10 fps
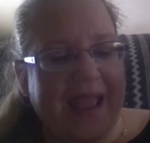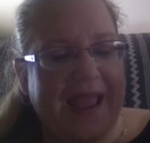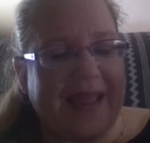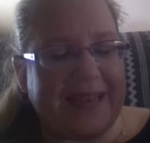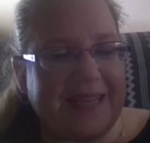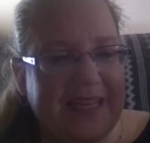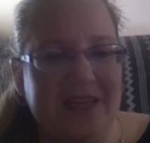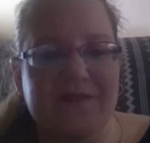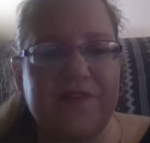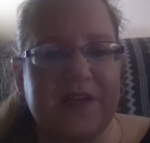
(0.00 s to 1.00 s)
And
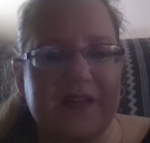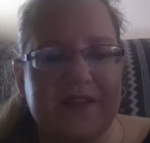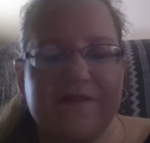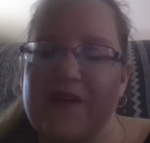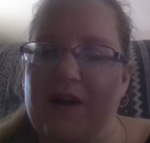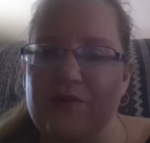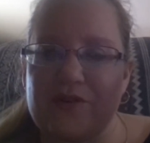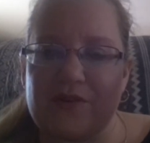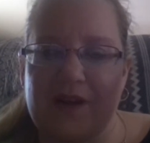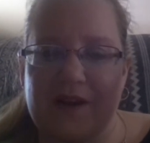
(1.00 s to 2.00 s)
even the
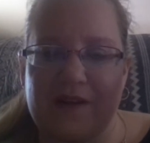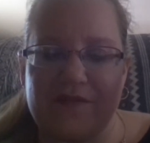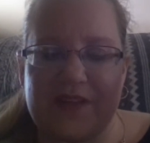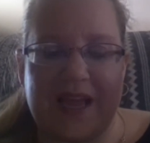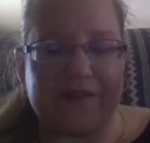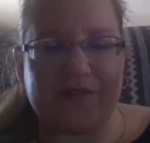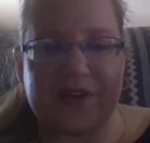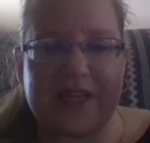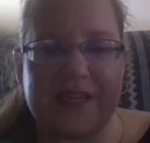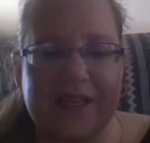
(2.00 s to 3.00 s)
founder of the
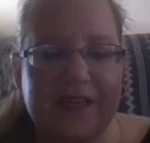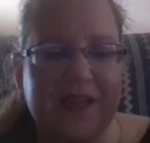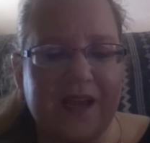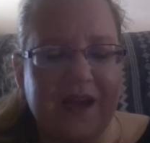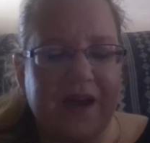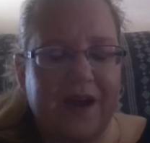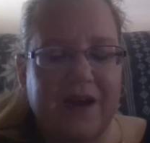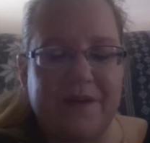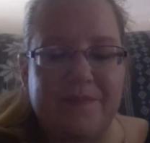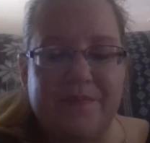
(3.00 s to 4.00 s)
African
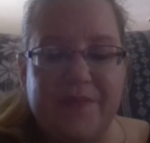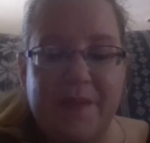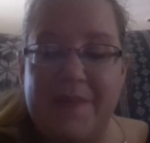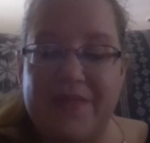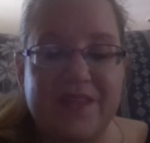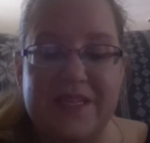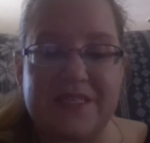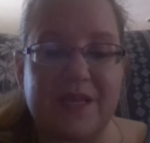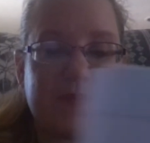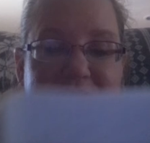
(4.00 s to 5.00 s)

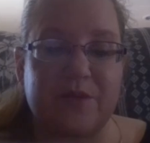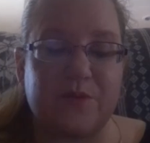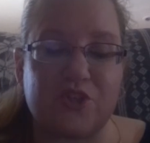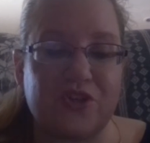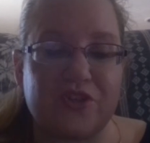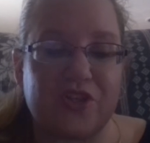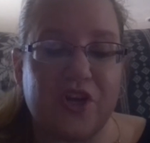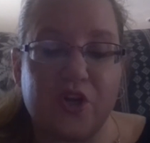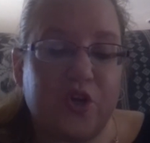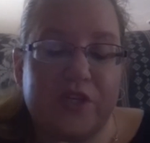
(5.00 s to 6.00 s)
Methodist Episcopal Church
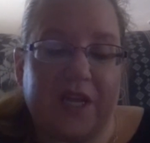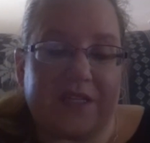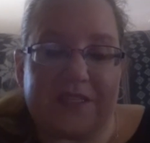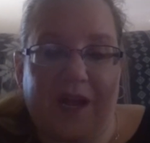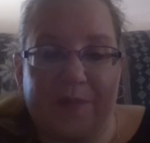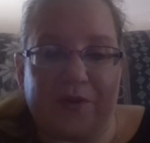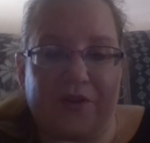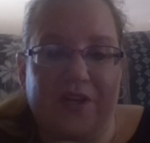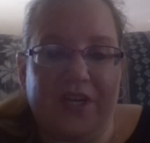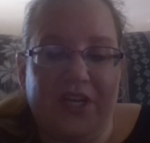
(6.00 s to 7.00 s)
could not stop her.
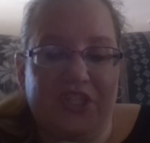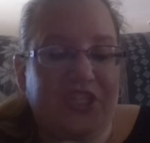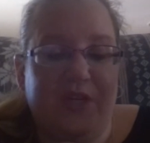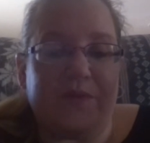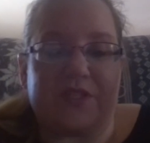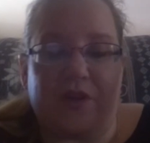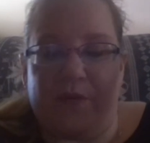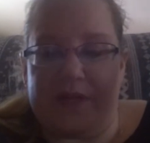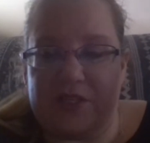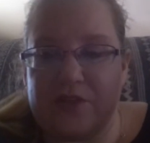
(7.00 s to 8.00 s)
She was
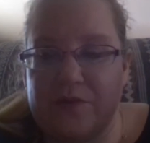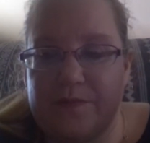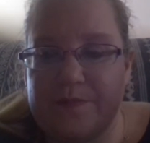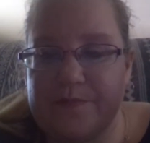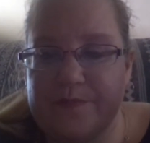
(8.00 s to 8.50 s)
going to